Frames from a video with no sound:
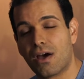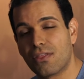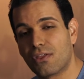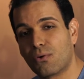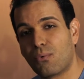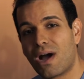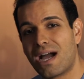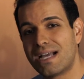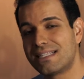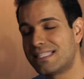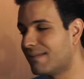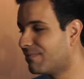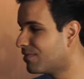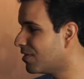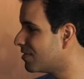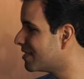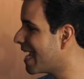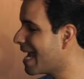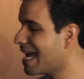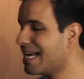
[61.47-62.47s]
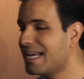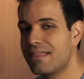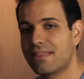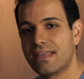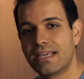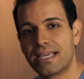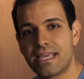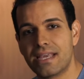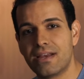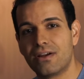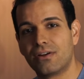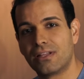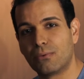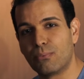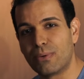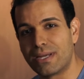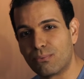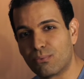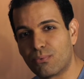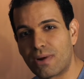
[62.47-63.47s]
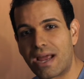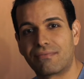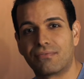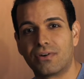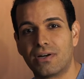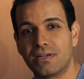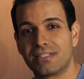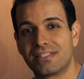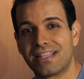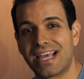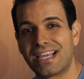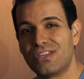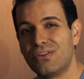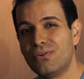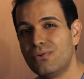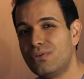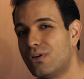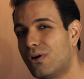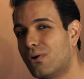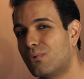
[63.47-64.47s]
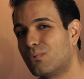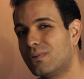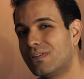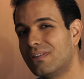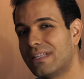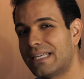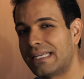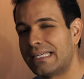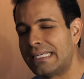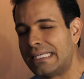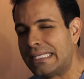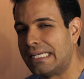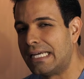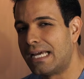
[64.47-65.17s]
Otherwise, if there's anything here that we reference that you don't really